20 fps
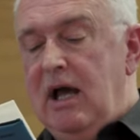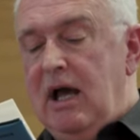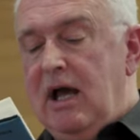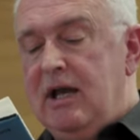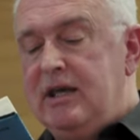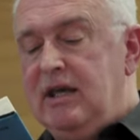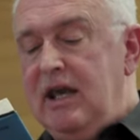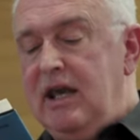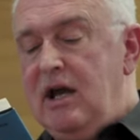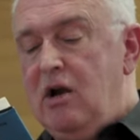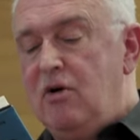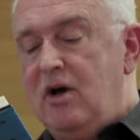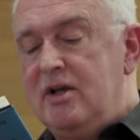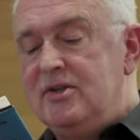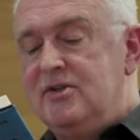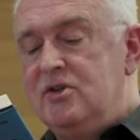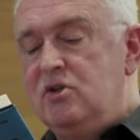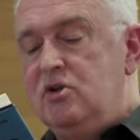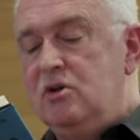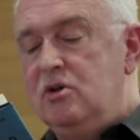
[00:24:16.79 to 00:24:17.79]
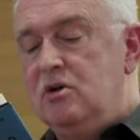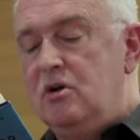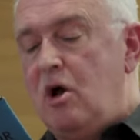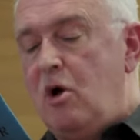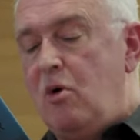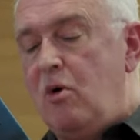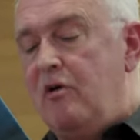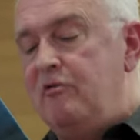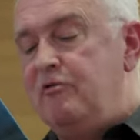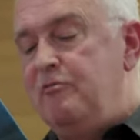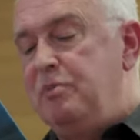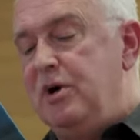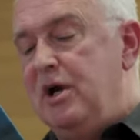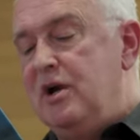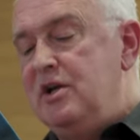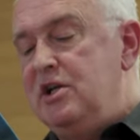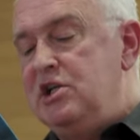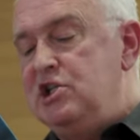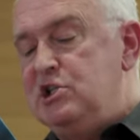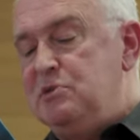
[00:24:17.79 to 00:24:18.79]
a chiaroscuro of
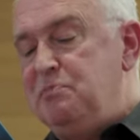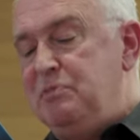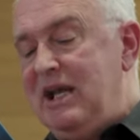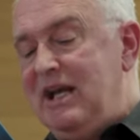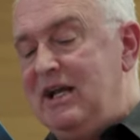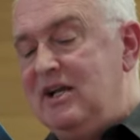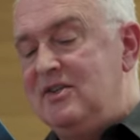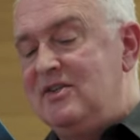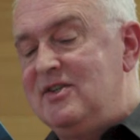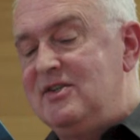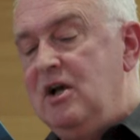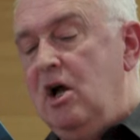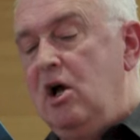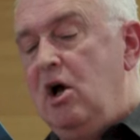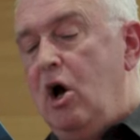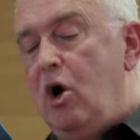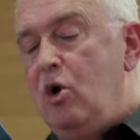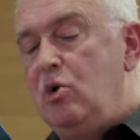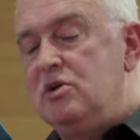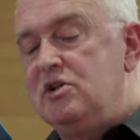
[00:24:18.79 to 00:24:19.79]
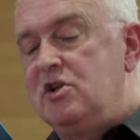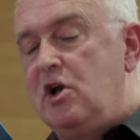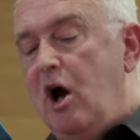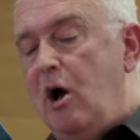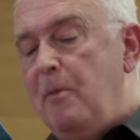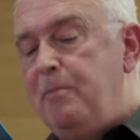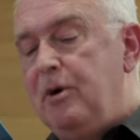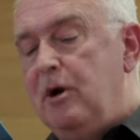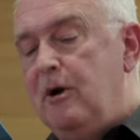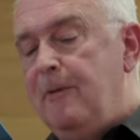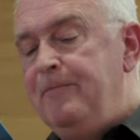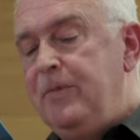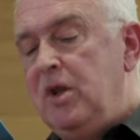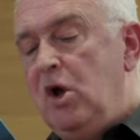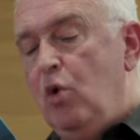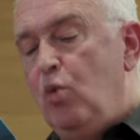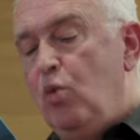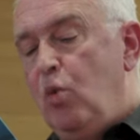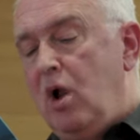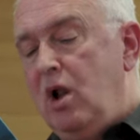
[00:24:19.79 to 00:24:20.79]
burnished pinks, old copper,
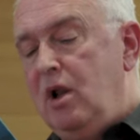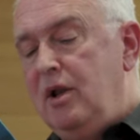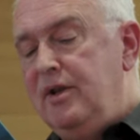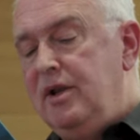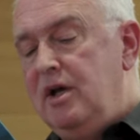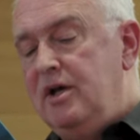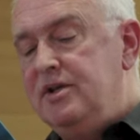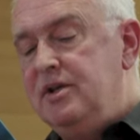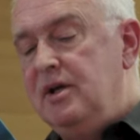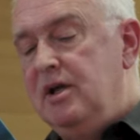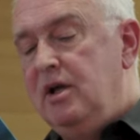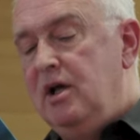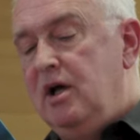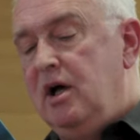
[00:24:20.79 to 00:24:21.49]
walnut,